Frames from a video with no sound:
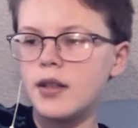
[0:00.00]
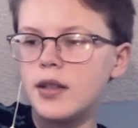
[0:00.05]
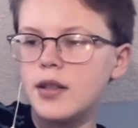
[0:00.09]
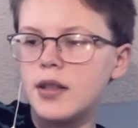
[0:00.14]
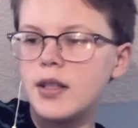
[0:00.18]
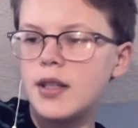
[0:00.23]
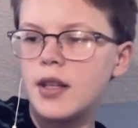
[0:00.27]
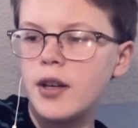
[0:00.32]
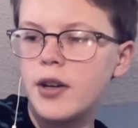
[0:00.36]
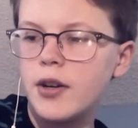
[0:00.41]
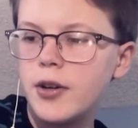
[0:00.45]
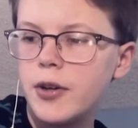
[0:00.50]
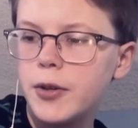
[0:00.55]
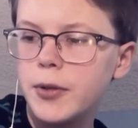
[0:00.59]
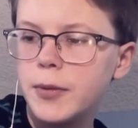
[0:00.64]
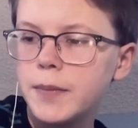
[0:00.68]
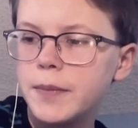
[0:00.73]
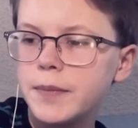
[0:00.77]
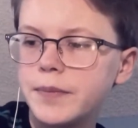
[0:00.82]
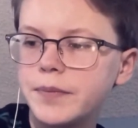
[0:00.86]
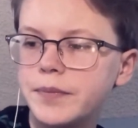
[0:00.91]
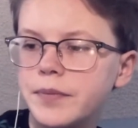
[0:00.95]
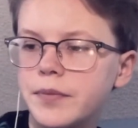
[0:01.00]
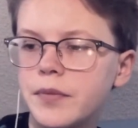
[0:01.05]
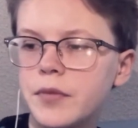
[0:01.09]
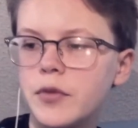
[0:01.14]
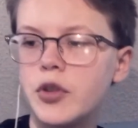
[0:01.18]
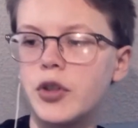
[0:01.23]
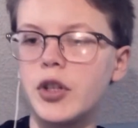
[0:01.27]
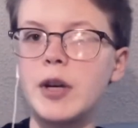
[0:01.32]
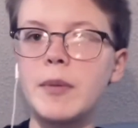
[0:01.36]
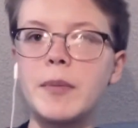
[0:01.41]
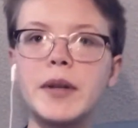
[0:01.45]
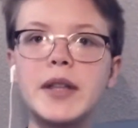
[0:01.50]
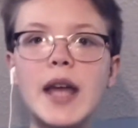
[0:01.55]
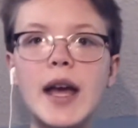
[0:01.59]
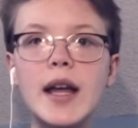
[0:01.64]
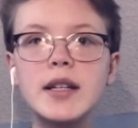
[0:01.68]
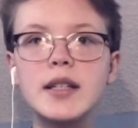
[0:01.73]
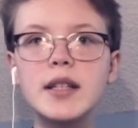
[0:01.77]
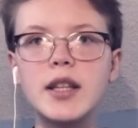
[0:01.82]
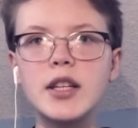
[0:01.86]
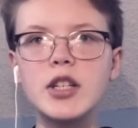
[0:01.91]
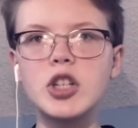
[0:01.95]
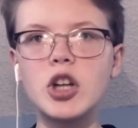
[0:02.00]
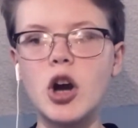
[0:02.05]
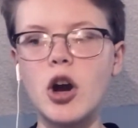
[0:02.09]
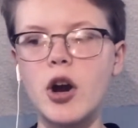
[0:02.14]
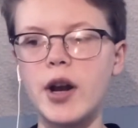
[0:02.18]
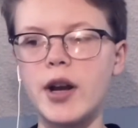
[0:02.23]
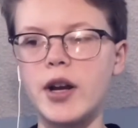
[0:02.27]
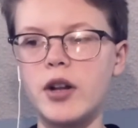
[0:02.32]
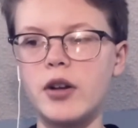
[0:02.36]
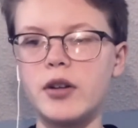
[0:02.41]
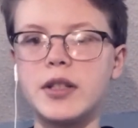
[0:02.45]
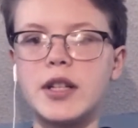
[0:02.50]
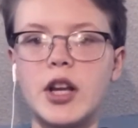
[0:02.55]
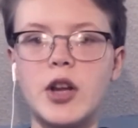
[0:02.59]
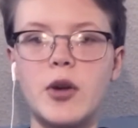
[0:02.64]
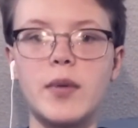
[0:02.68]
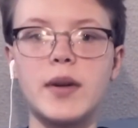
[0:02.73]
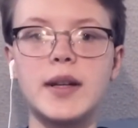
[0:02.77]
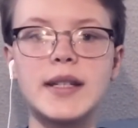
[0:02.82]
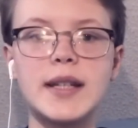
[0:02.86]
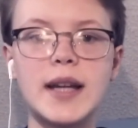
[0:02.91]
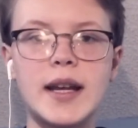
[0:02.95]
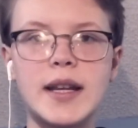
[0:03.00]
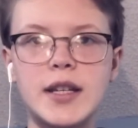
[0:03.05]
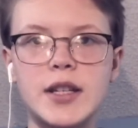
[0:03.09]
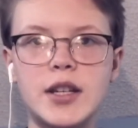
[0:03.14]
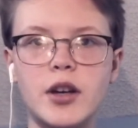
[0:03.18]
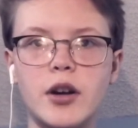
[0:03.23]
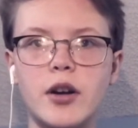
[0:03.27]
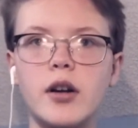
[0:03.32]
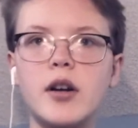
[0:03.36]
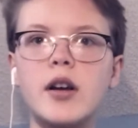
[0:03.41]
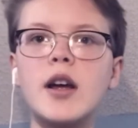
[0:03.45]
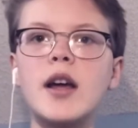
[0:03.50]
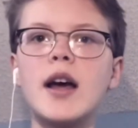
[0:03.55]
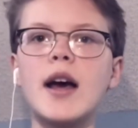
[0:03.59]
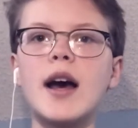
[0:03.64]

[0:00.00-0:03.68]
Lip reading: So you're going to put that into the chart and it'll tell you what size you are.